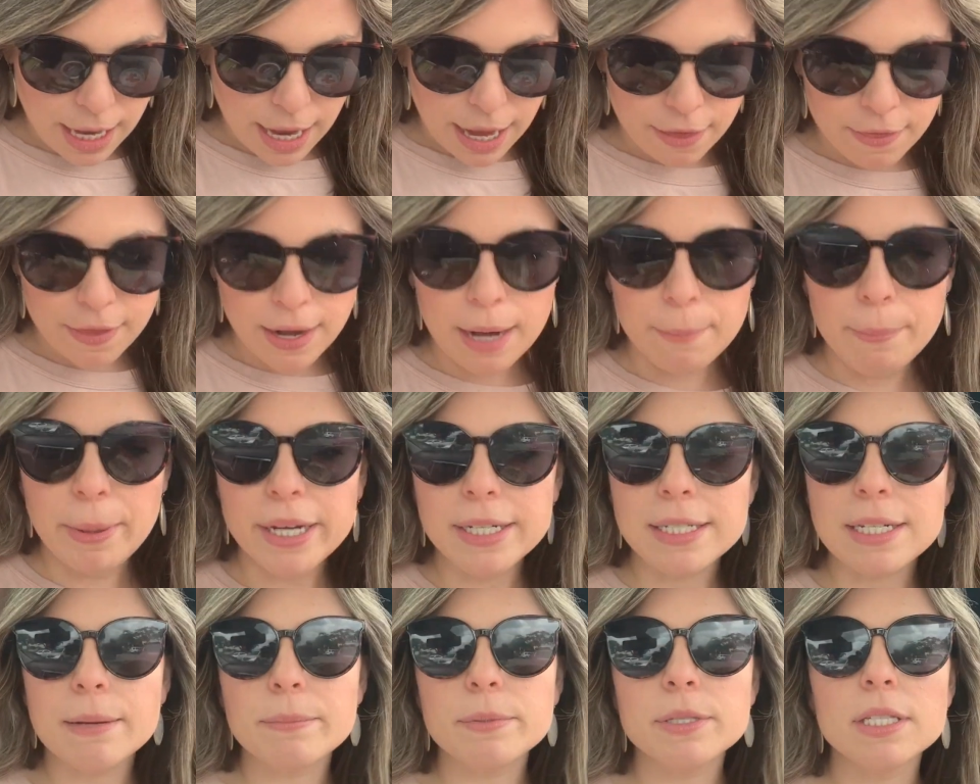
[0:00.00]
And then I
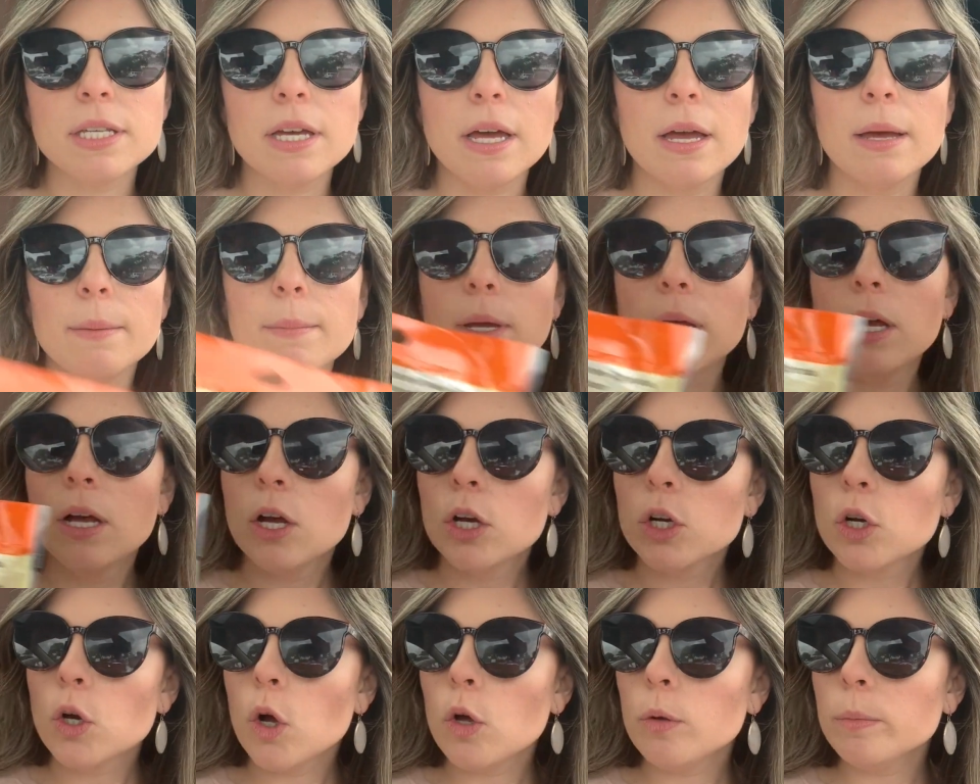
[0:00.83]
picked up some
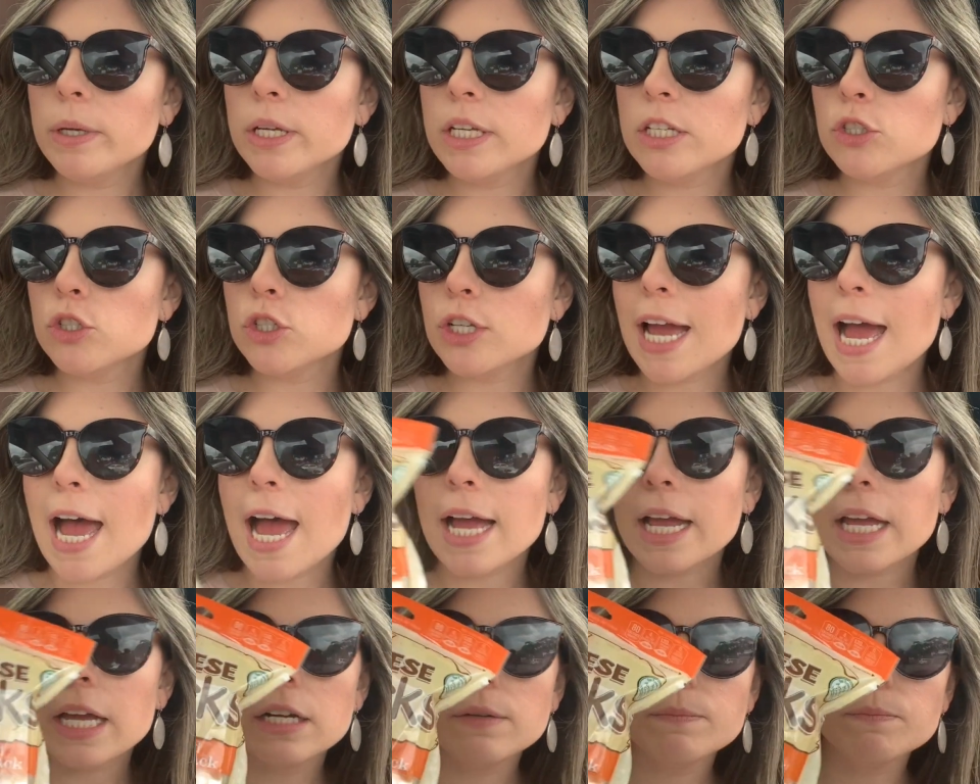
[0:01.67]
Colby
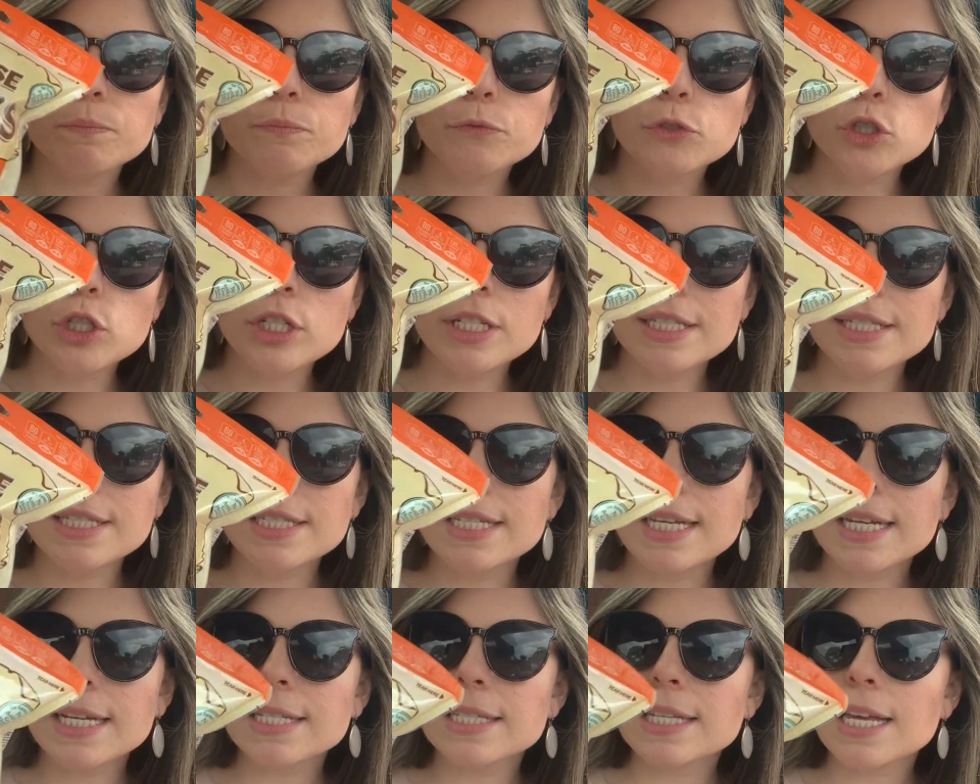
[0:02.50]
Jack cheese
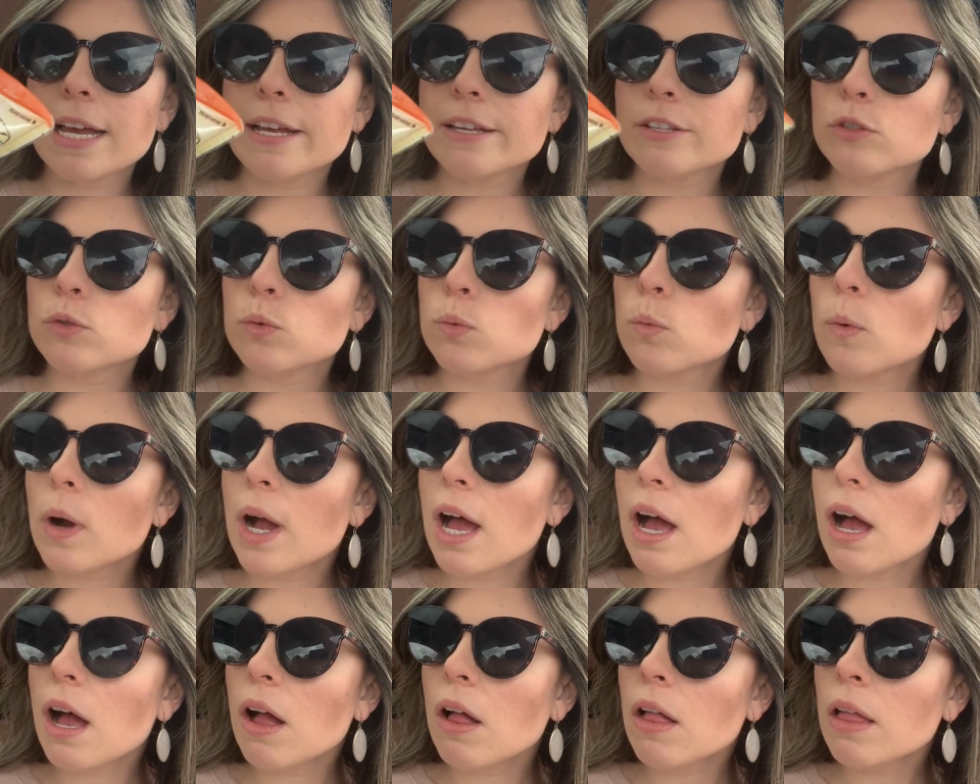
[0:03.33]
sticks as
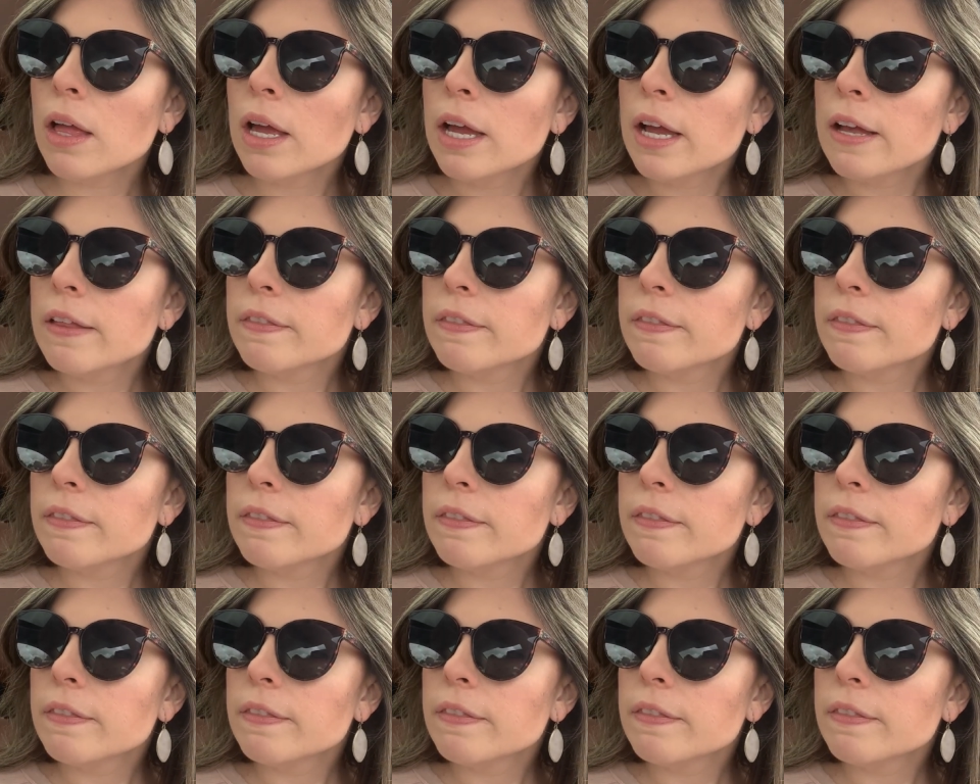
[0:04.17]
well.